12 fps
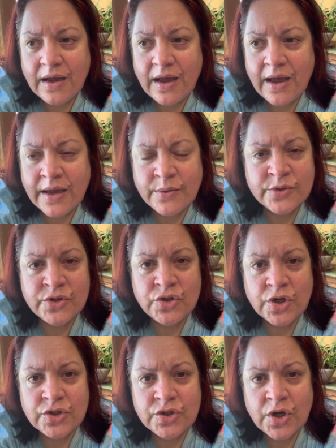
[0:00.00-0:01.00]
I was
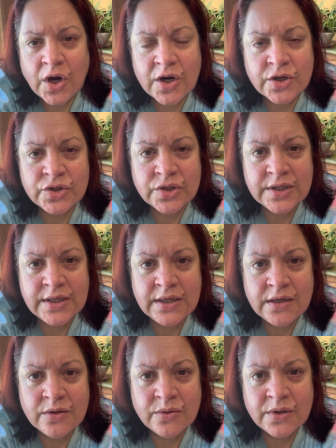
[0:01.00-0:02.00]
judged
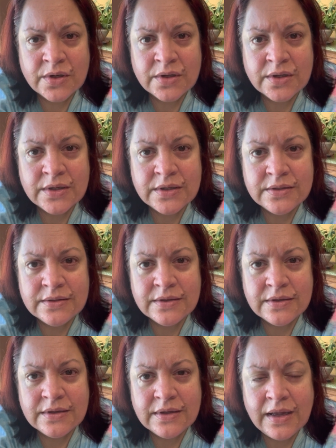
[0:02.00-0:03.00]
harshly, or
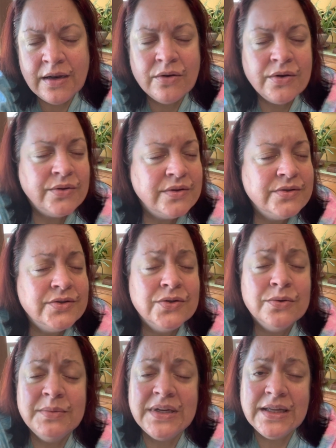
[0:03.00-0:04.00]
I don't know. There's
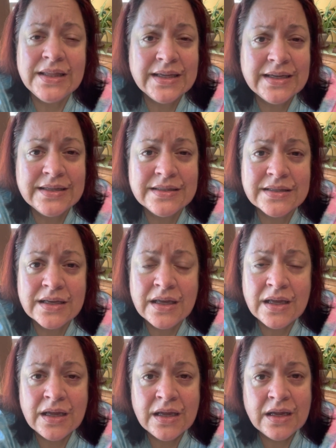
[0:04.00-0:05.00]
so many things.
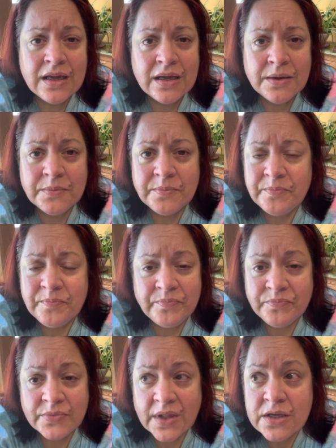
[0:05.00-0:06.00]

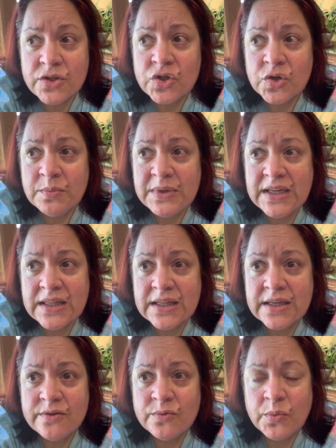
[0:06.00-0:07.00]
There's so many
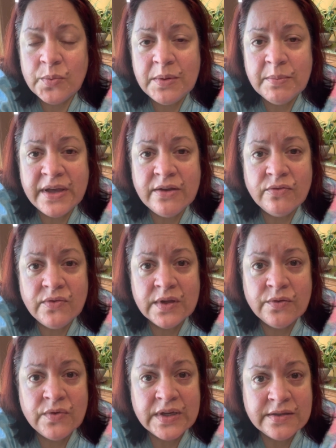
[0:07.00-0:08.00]
things where we might feel
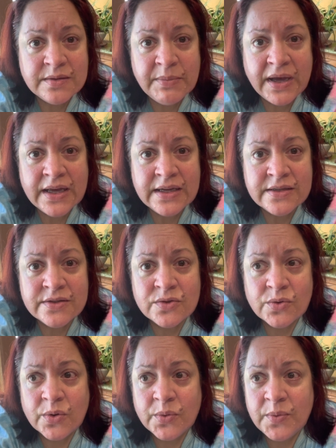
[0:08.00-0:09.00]
victimized
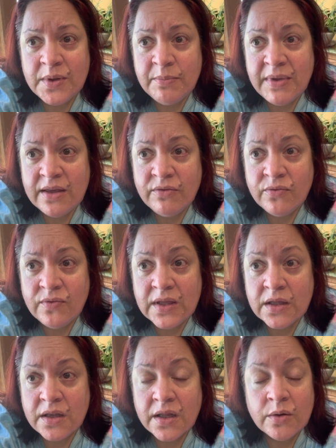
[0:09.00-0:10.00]
or we may
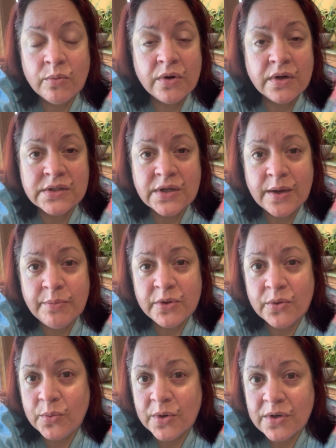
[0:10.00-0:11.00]
feel like we're on top of
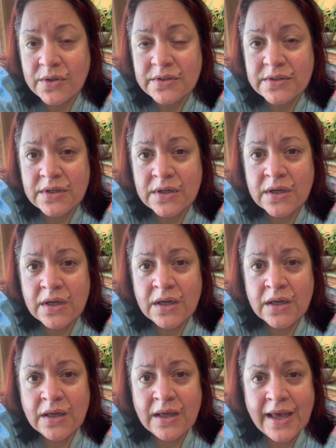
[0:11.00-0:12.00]
the world.
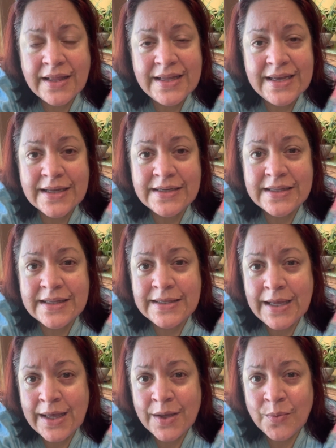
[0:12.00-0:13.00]
At the end of the
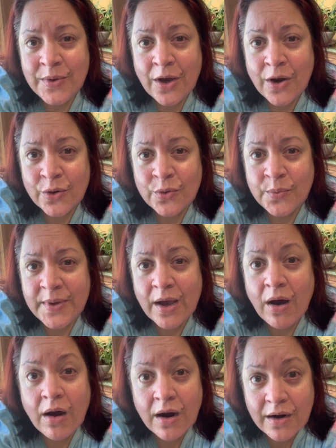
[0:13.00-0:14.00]
day, we are who we
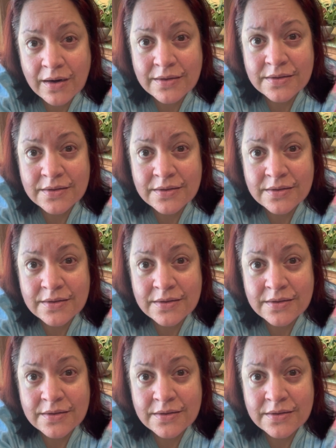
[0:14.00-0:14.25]
are.